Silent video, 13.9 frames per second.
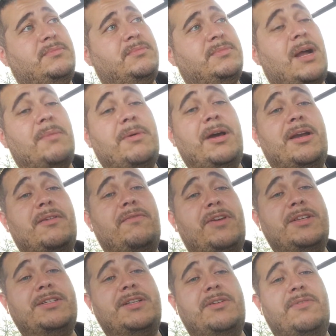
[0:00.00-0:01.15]
gonna
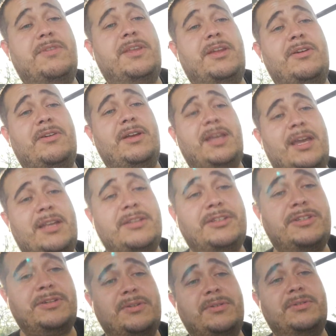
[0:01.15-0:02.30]
visit over there again
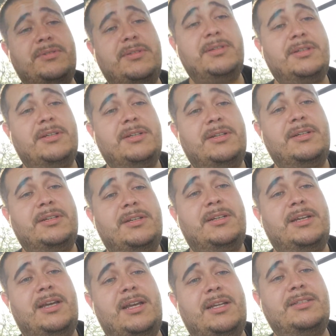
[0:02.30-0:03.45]
soon,
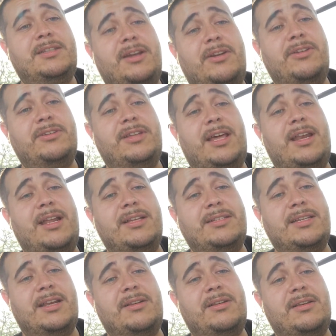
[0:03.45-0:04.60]
and tell your dad I
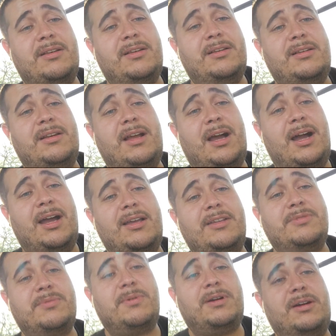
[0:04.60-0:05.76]
said hi
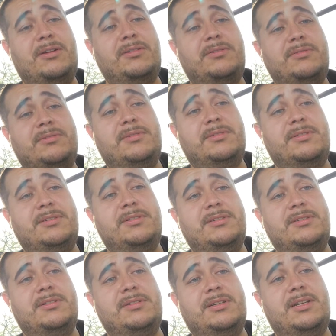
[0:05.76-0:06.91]
as well.
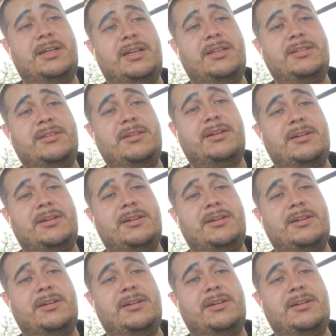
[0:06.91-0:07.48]
And